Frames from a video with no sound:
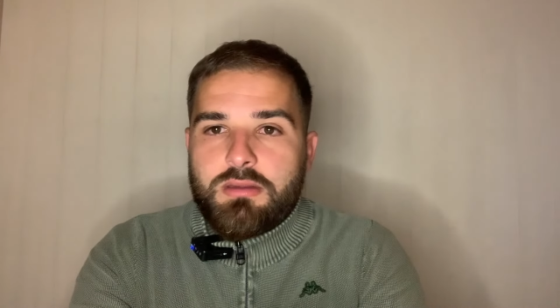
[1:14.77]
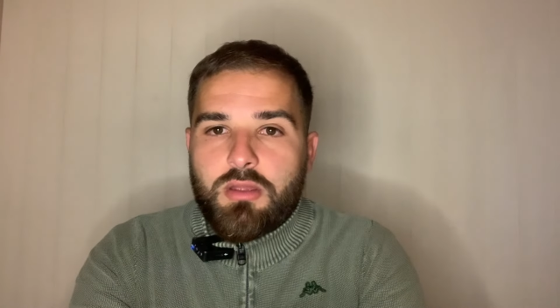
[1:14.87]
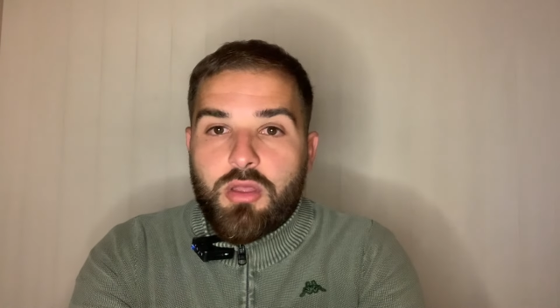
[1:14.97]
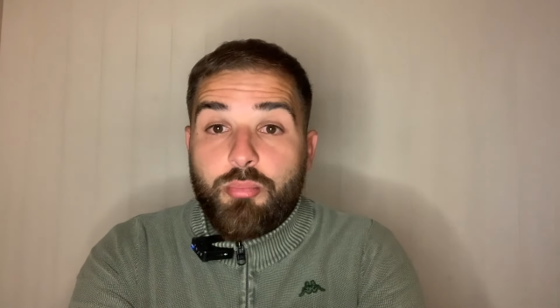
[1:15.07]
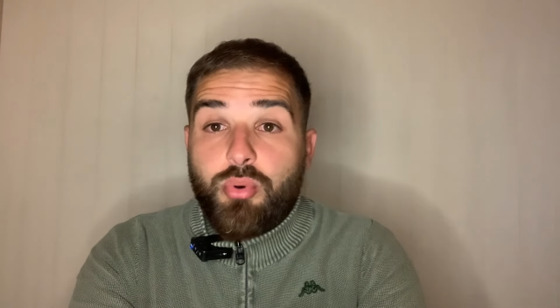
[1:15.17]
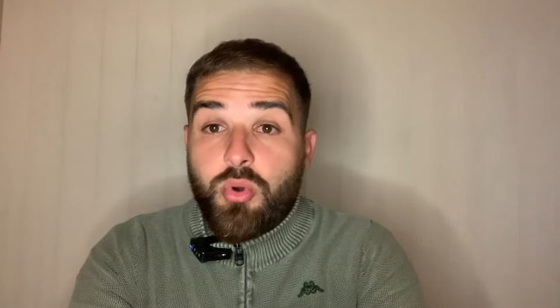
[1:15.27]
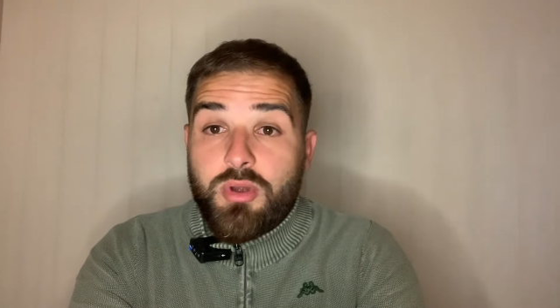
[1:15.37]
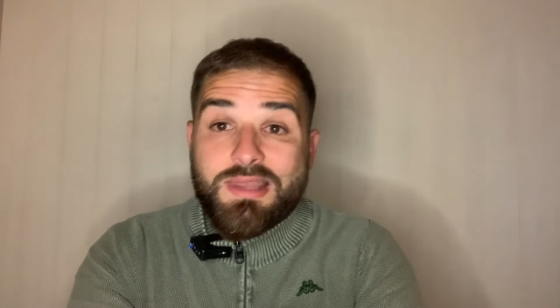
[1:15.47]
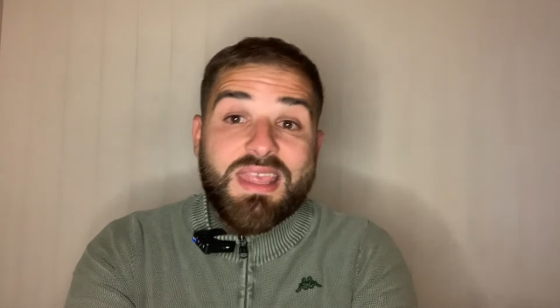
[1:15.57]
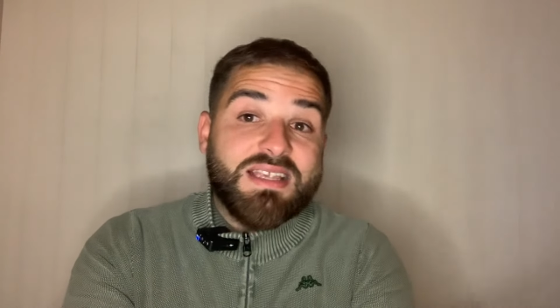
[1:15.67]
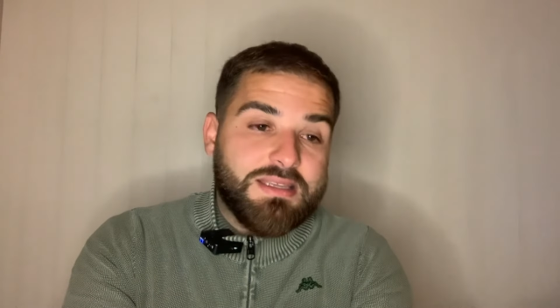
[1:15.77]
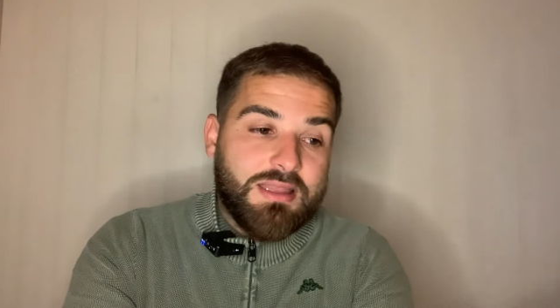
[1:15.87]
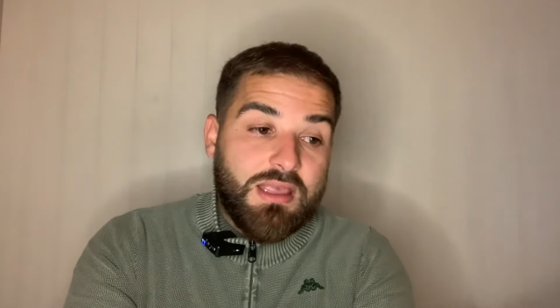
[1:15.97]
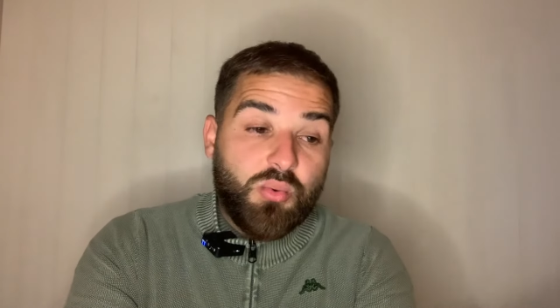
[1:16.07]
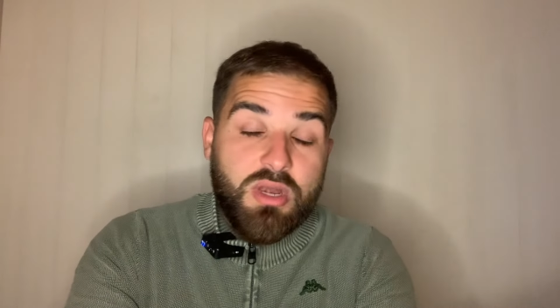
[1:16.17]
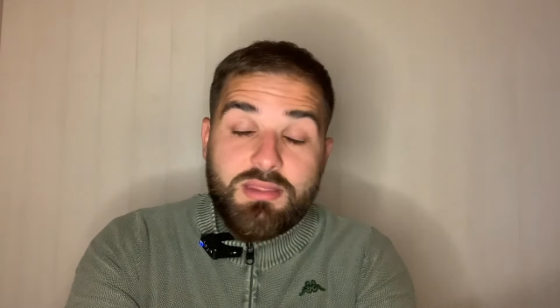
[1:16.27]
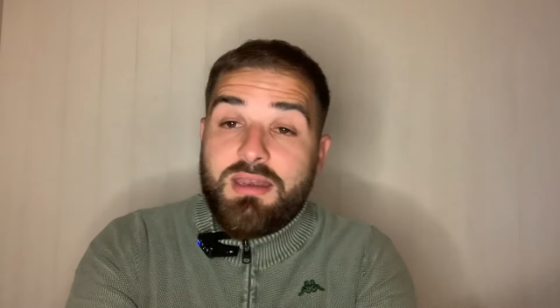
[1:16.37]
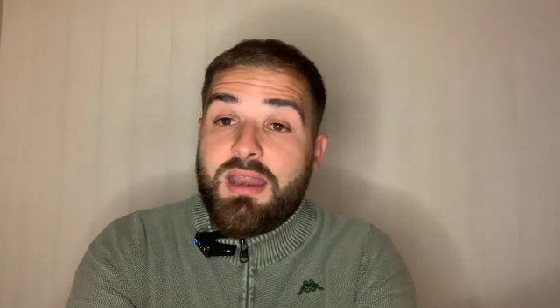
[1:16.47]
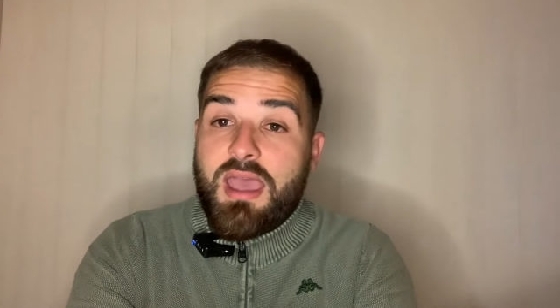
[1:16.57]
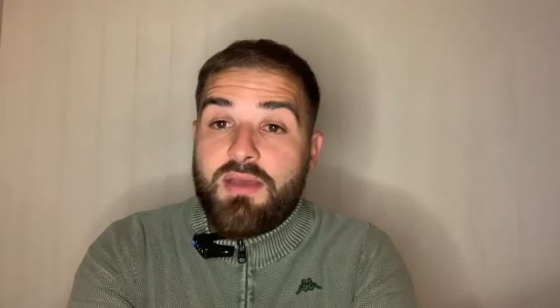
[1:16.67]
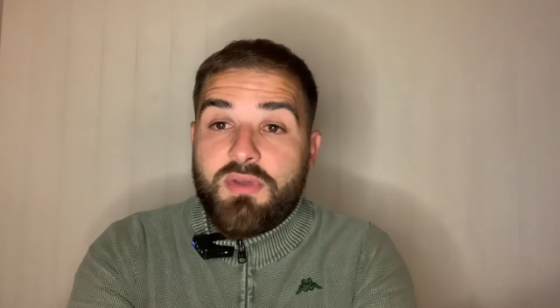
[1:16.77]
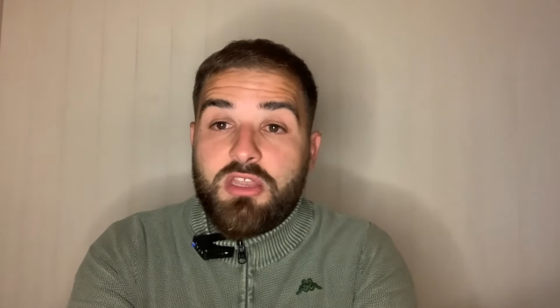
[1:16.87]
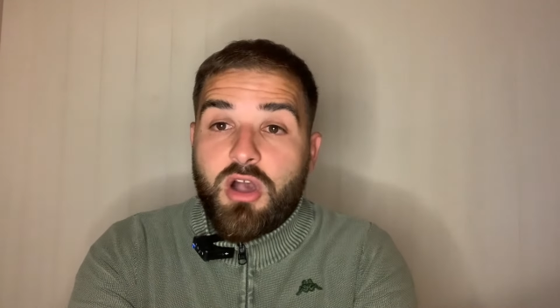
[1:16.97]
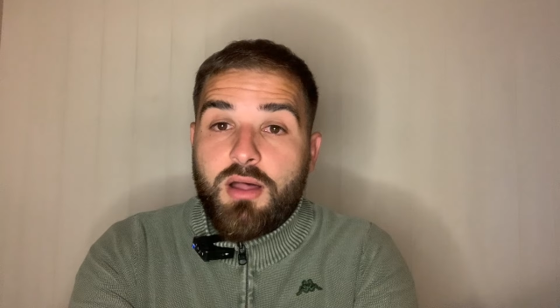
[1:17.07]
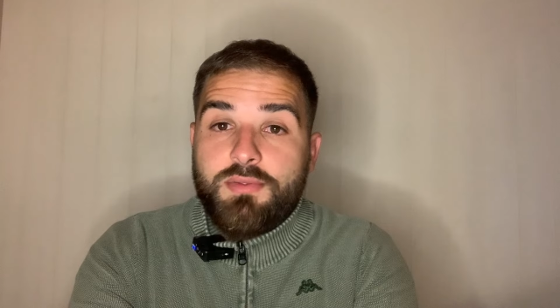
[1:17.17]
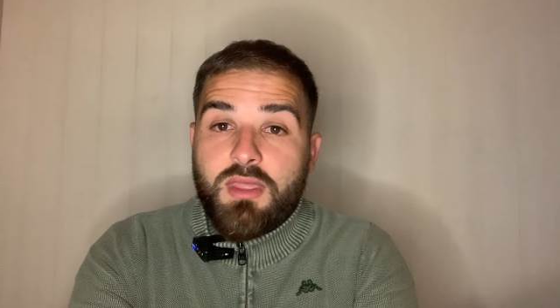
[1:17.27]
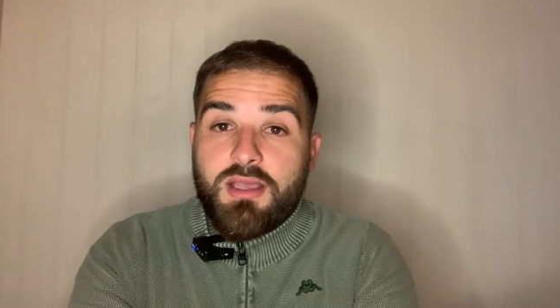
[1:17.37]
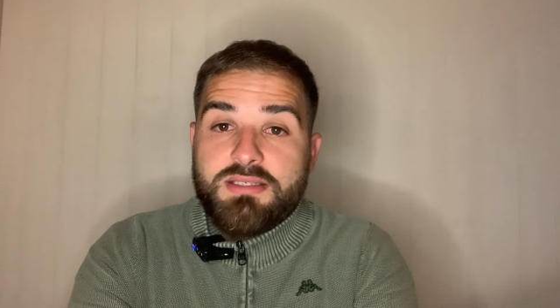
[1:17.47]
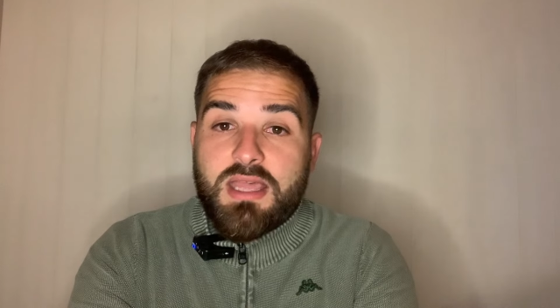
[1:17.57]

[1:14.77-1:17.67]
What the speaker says: important yesterday when I didn't have any context.